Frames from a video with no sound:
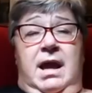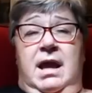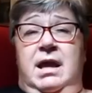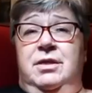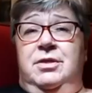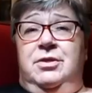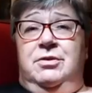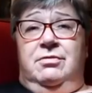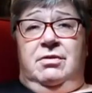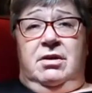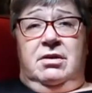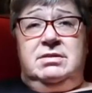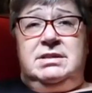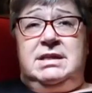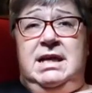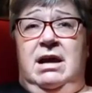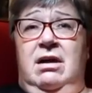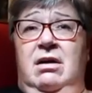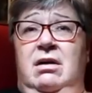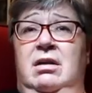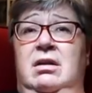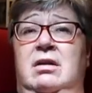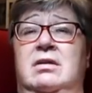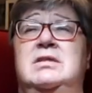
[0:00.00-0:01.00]
It throws
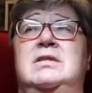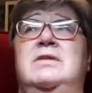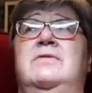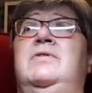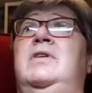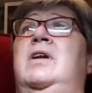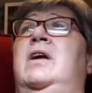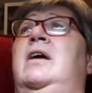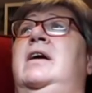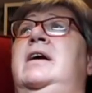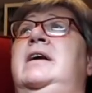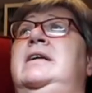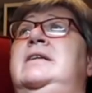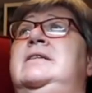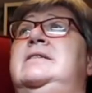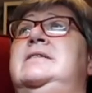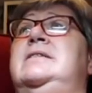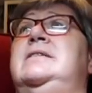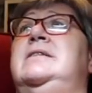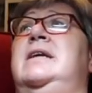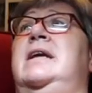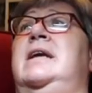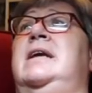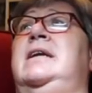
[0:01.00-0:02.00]
out a lot of
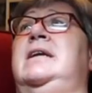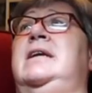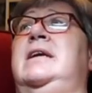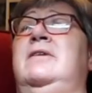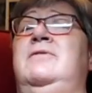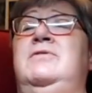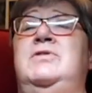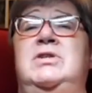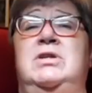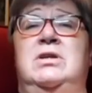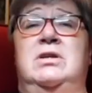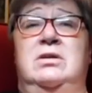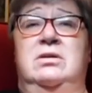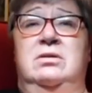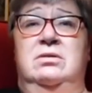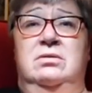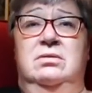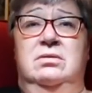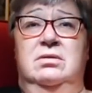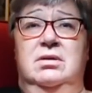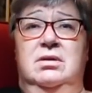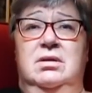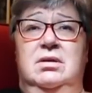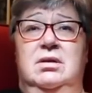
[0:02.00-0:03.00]
light. It gives
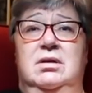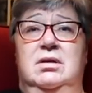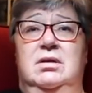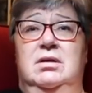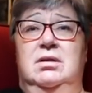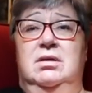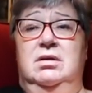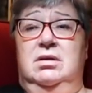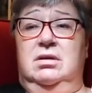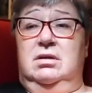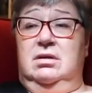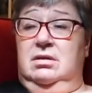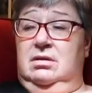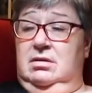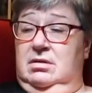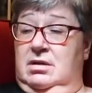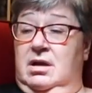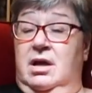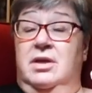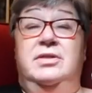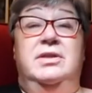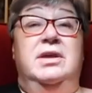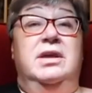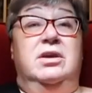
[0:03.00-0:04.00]
you,
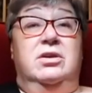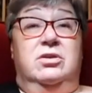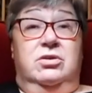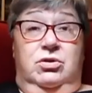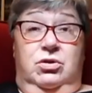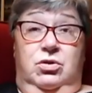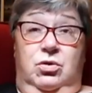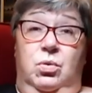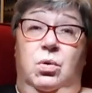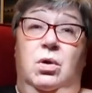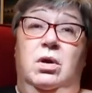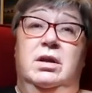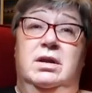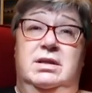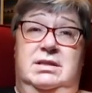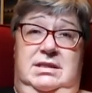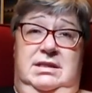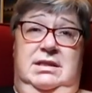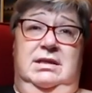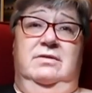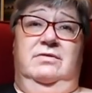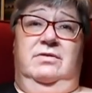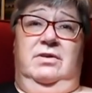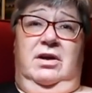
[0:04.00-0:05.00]
I think, good
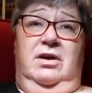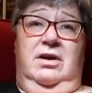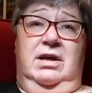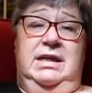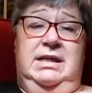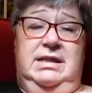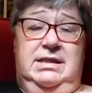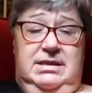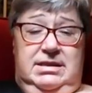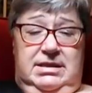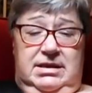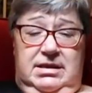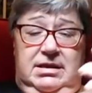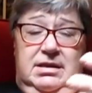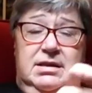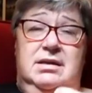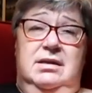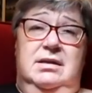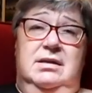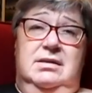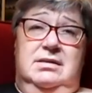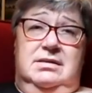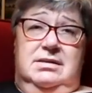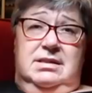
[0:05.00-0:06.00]
quality of light
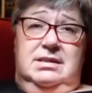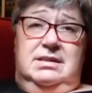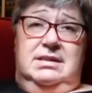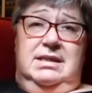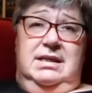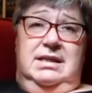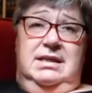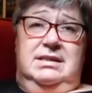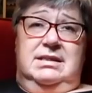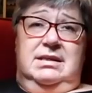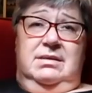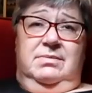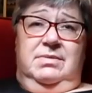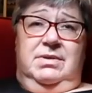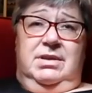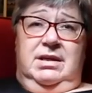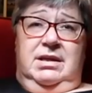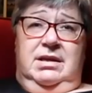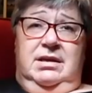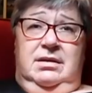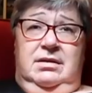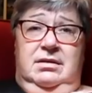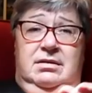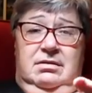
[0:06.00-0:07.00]
to see
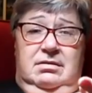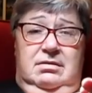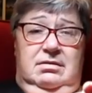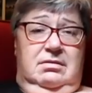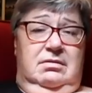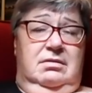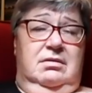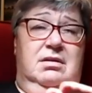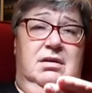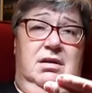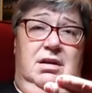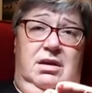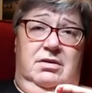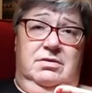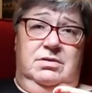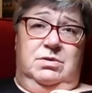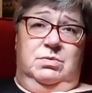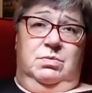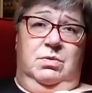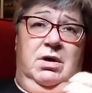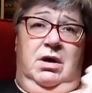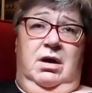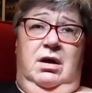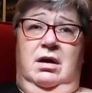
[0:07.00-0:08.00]
something
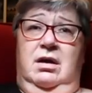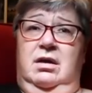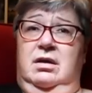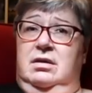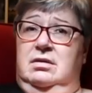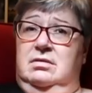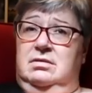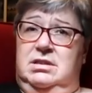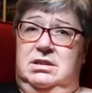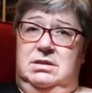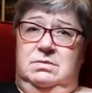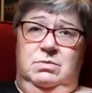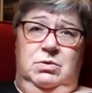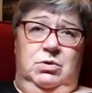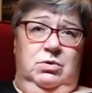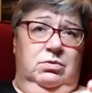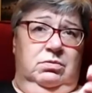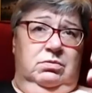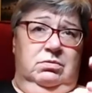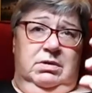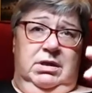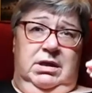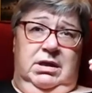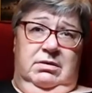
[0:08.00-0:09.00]
close work,
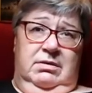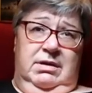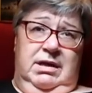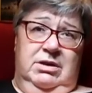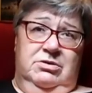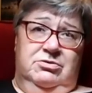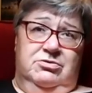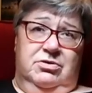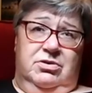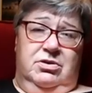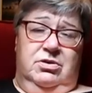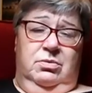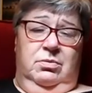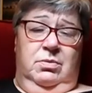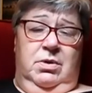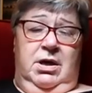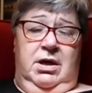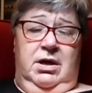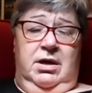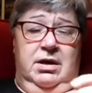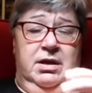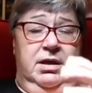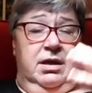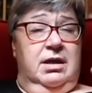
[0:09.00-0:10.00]
small, you know, intricate
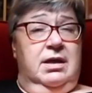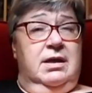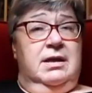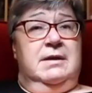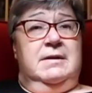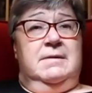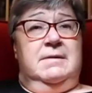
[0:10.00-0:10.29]
work,